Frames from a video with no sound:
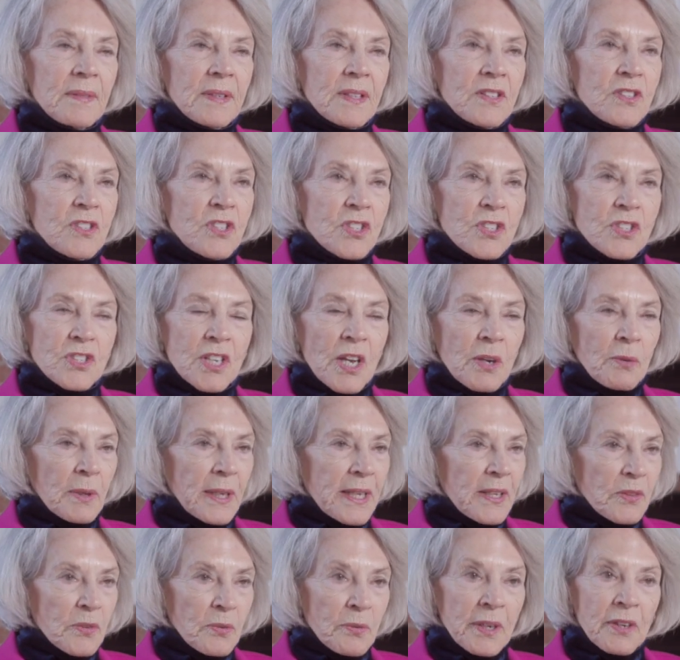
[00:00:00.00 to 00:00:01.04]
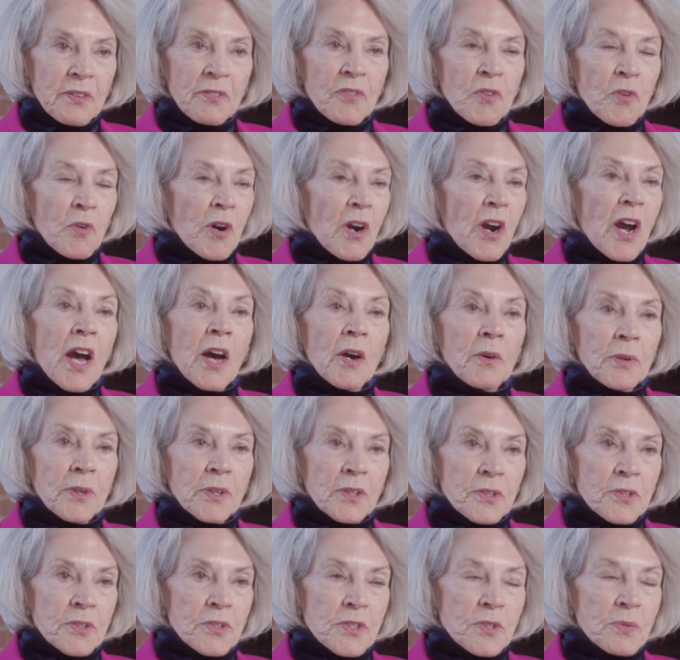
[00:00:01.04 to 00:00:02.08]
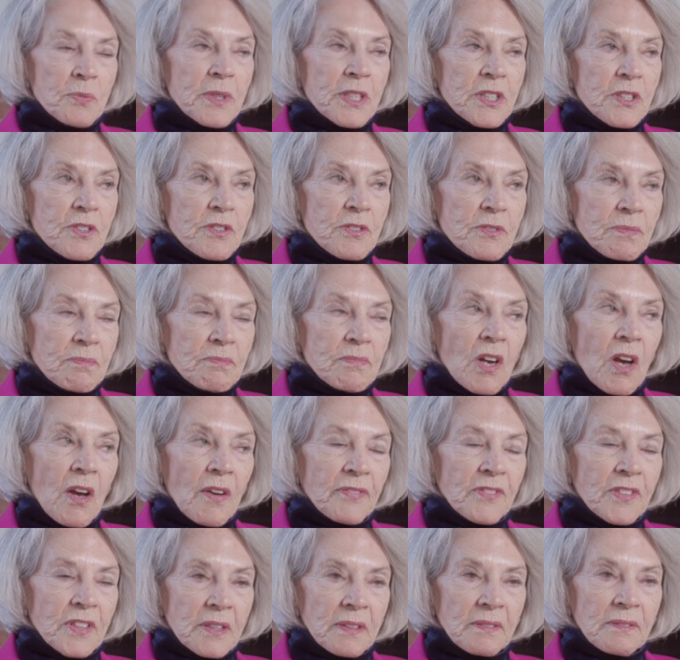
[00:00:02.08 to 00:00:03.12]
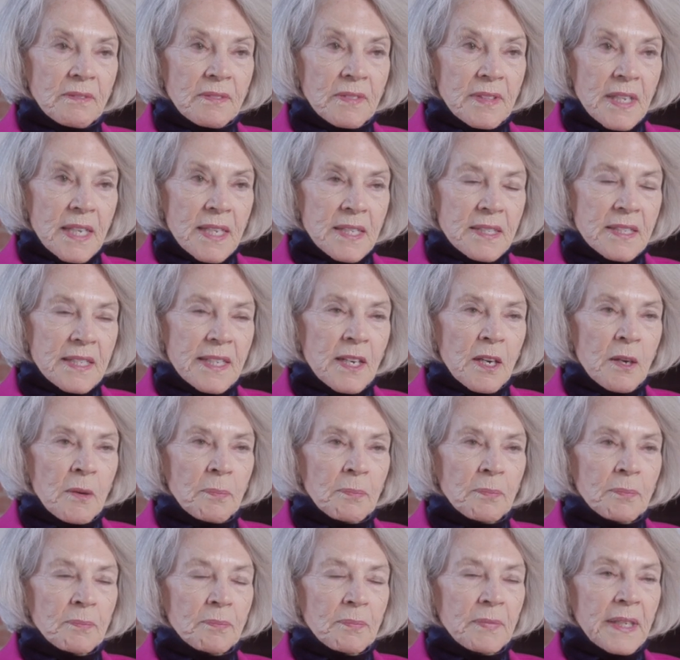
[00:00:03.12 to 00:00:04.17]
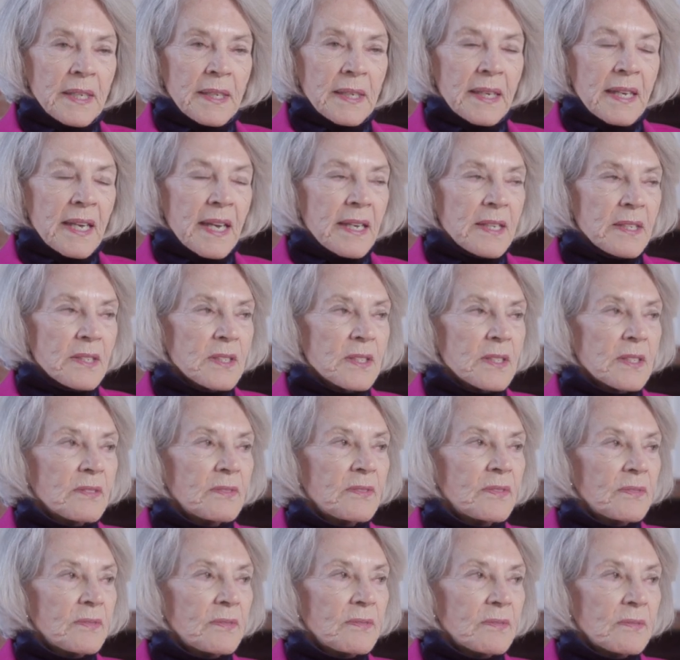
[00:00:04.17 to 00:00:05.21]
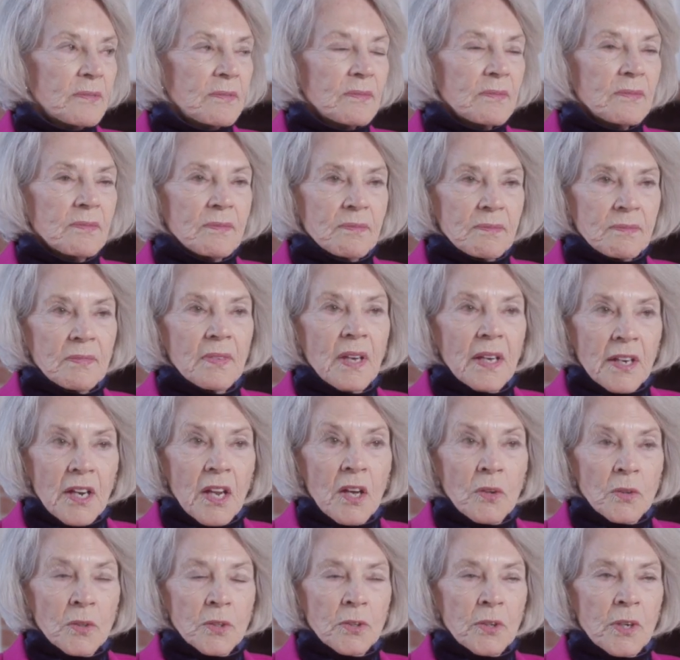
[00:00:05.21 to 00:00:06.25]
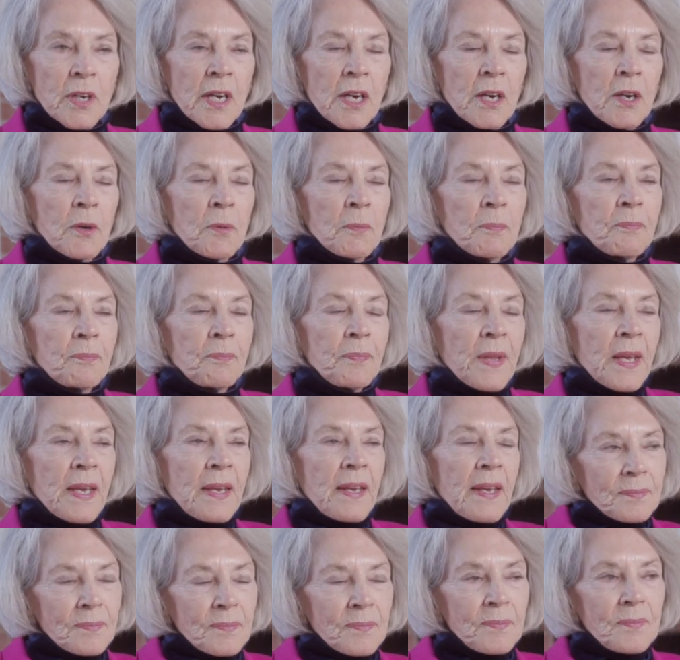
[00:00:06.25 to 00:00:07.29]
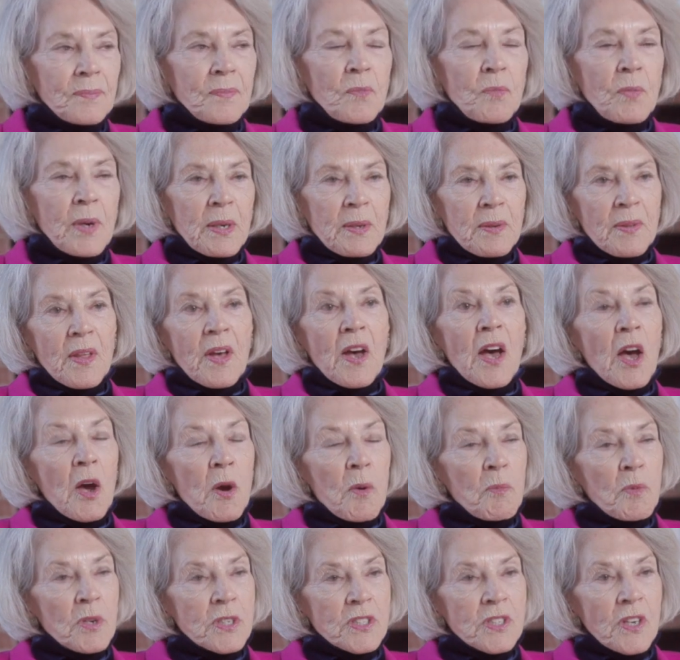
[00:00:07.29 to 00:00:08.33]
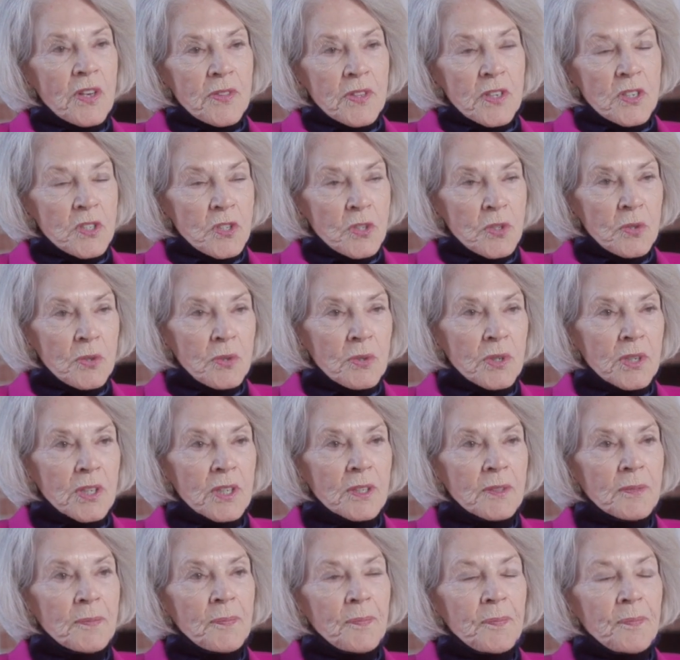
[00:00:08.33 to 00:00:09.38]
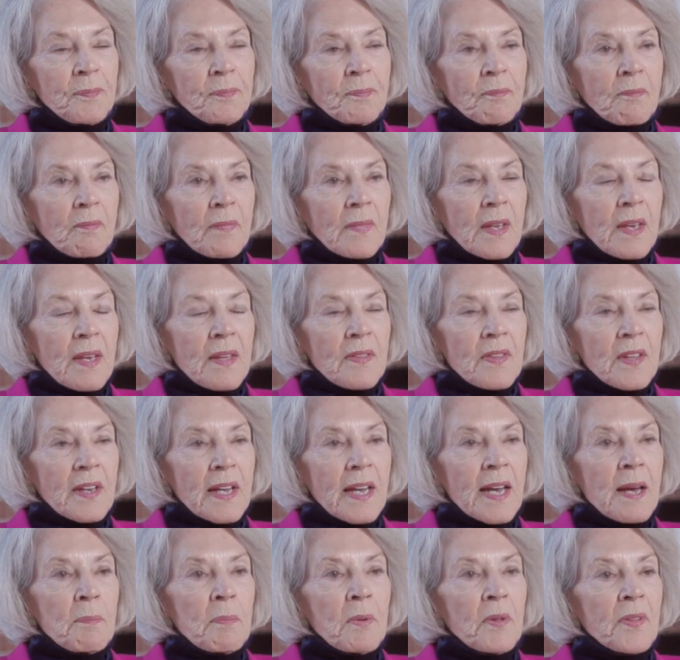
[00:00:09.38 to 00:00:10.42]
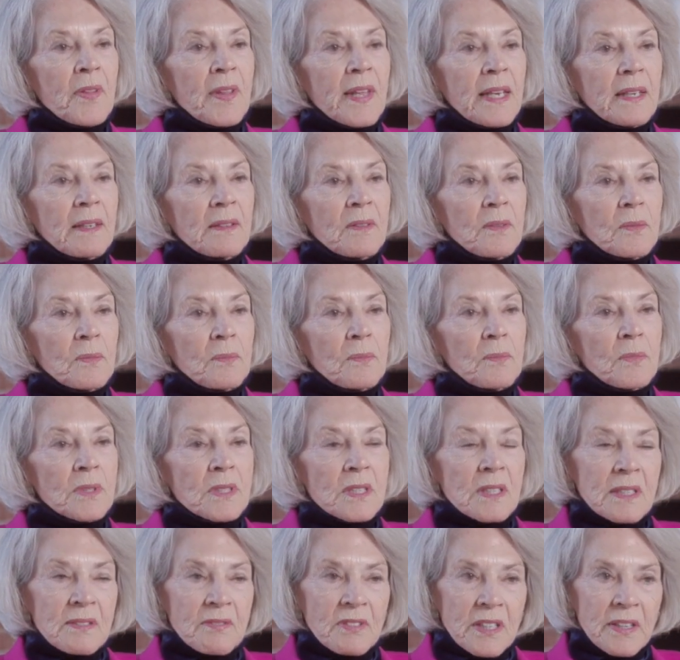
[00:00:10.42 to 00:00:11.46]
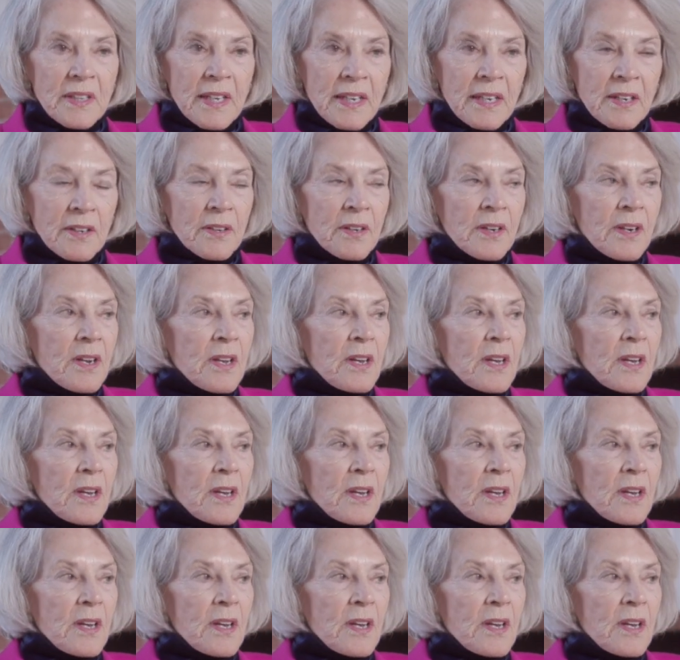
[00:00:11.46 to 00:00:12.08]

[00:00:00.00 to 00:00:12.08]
just only 3 or 4 owners, which often does help in a case of an older home. When the home was on the tour, the couple that was living there